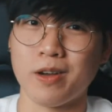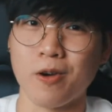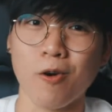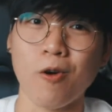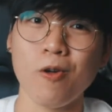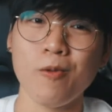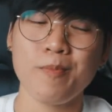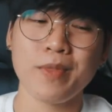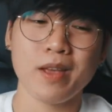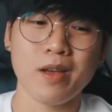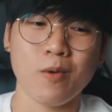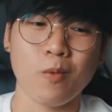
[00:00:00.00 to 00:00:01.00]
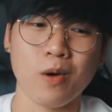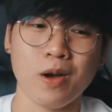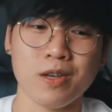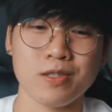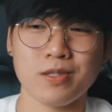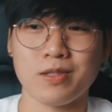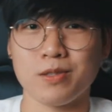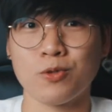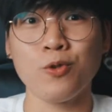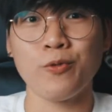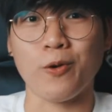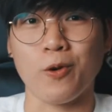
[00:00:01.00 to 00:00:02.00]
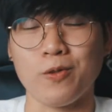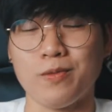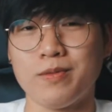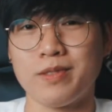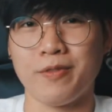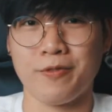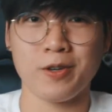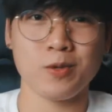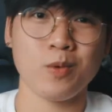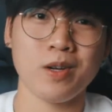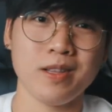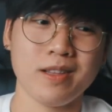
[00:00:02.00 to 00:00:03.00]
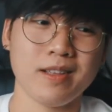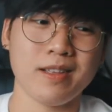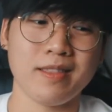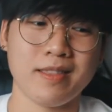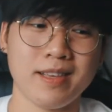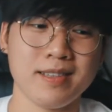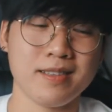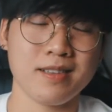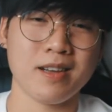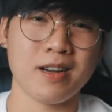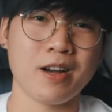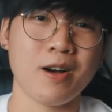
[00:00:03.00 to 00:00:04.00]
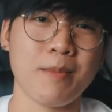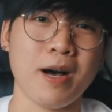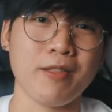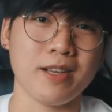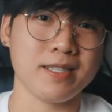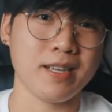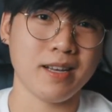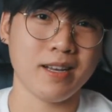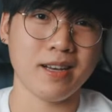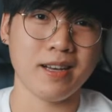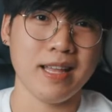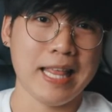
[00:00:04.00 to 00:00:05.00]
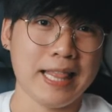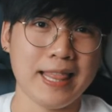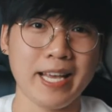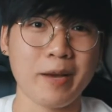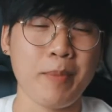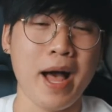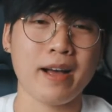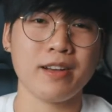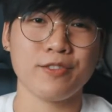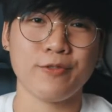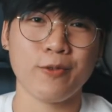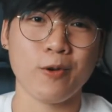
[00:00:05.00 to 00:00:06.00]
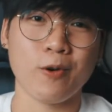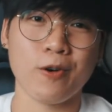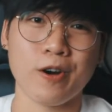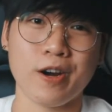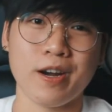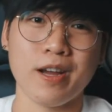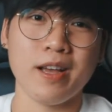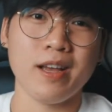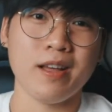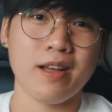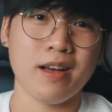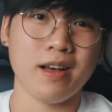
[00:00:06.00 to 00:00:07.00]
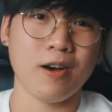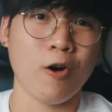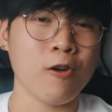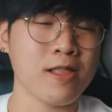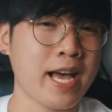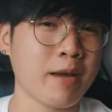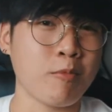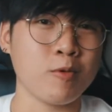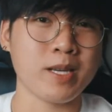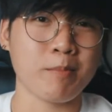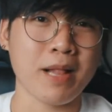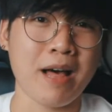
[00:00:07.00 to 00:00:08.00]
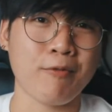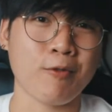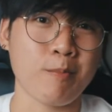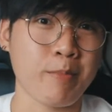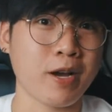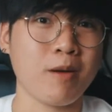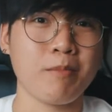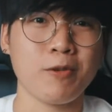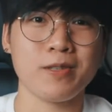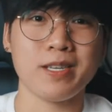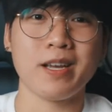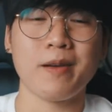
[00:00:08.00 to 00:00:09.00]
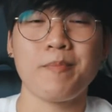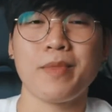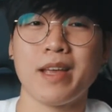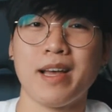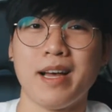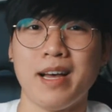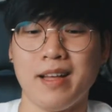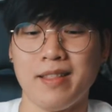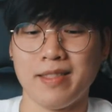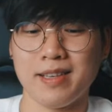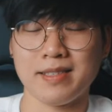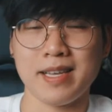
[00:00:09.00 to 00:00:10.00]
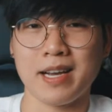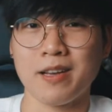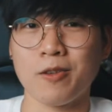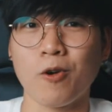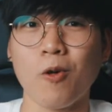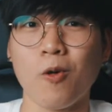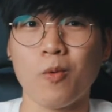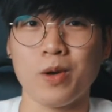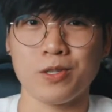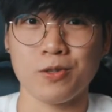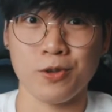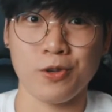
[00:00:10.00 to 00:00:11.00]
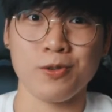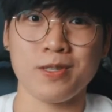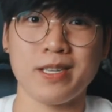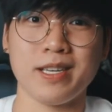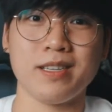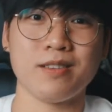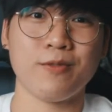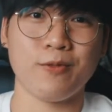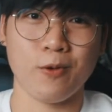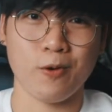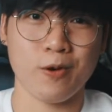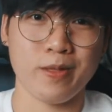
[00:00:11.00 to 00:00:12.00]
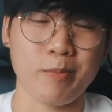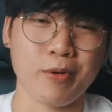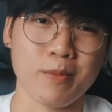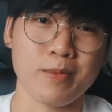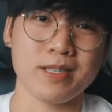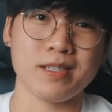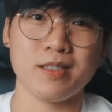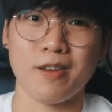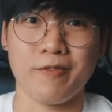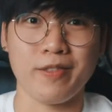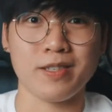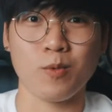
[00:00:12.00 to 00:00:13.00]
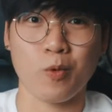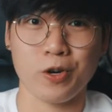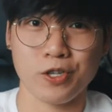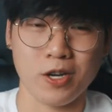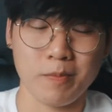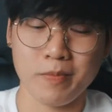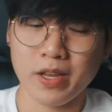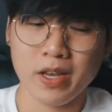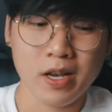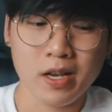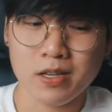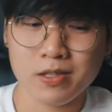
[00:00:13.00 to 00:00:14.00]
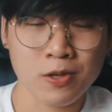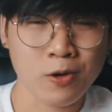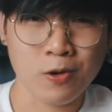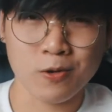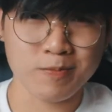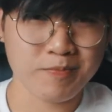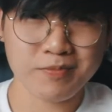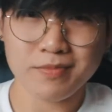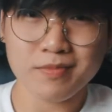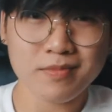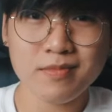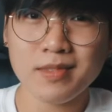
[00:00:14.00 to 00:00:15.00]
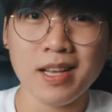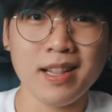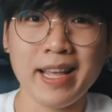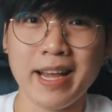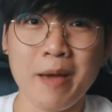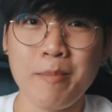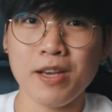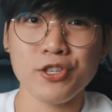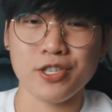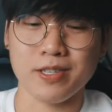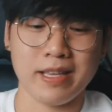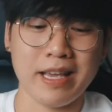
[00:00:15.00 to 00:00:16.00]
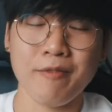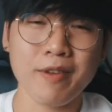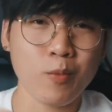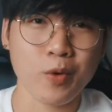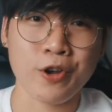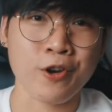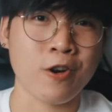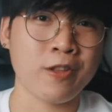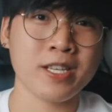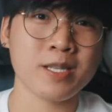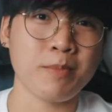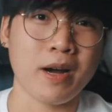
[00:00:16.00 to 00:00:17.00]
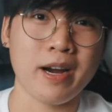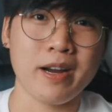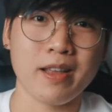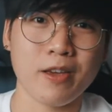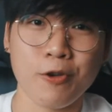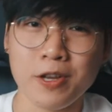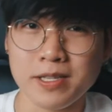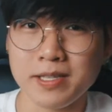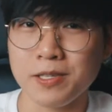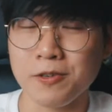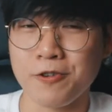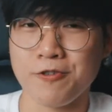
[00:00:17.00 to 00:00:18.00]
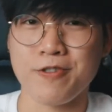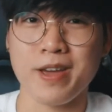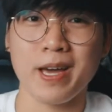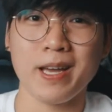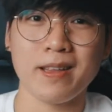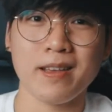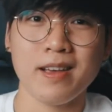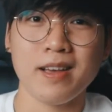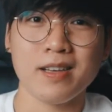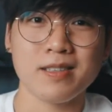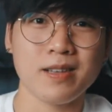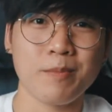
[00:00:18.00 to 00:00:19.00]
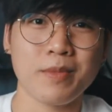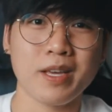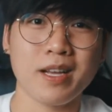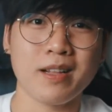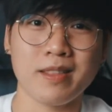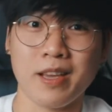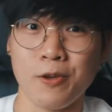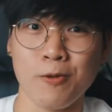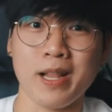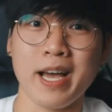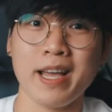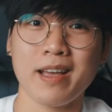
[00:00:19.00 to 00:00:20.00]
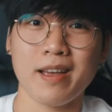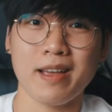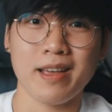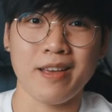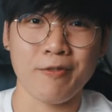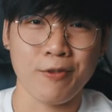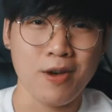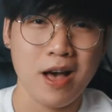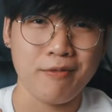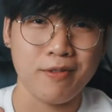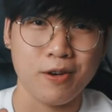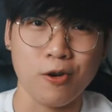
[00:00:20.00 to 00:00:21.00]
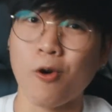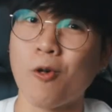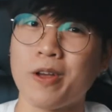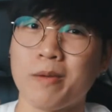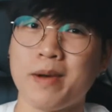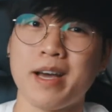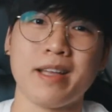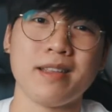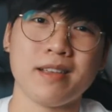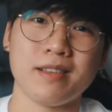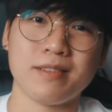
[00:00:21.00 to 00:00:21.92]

The goal was twofold. The first one, this is gonna come out as a lick package for online music platform Pickup Music, and the second goal was to use this for the purposes of this workshop. So like I mentioned, even when you're uninspired, you can still create something that you like if you have a goal in mind.